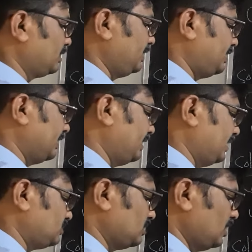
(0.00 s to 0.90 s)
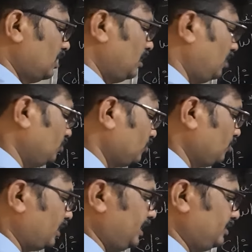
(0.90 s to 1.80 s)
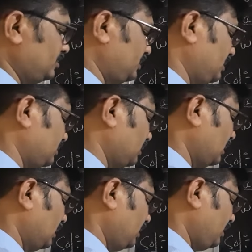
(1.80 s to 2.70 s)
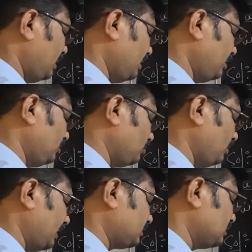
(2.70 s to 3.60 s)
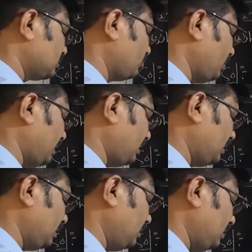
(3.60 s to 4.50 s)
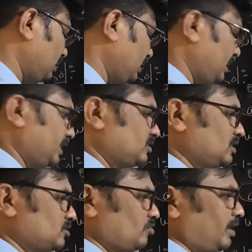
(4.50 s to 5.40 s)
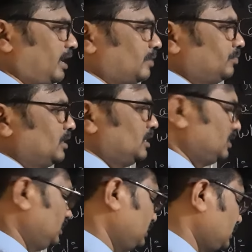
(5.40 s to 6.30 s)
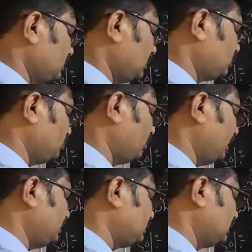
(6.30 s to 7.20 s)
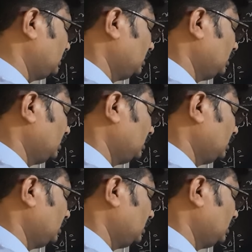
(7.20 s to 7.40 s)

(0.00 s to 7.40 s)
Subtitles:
written as, how to write this is a into x square ax square. This is the students